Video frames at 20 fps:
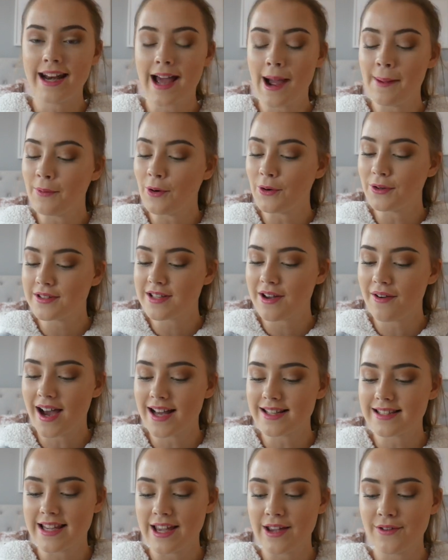And I'm also
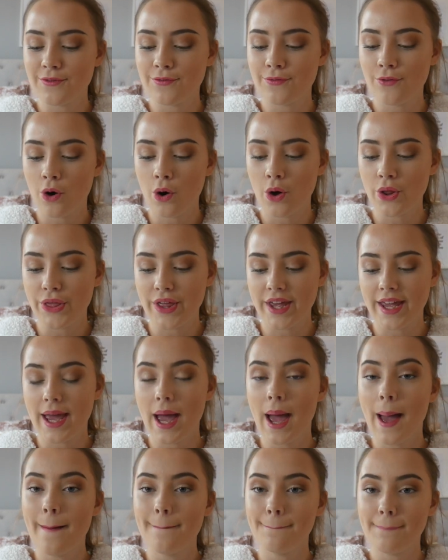asking for
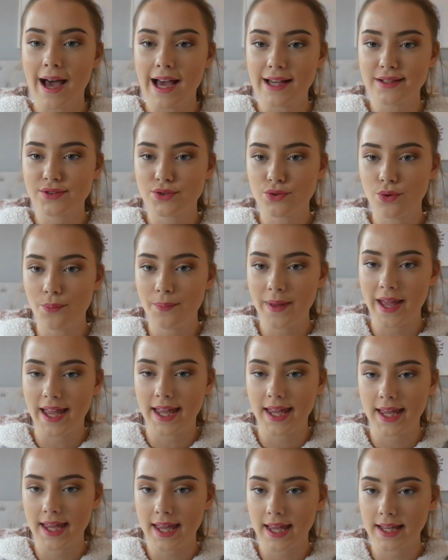the pastel
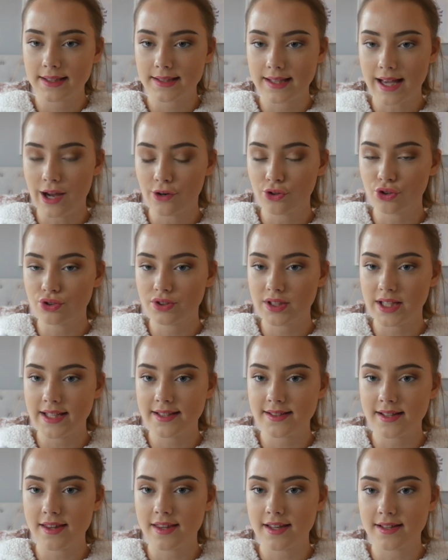pink Tangle
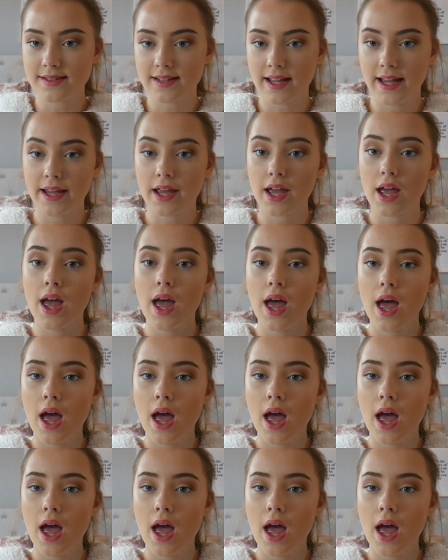Teezer that's like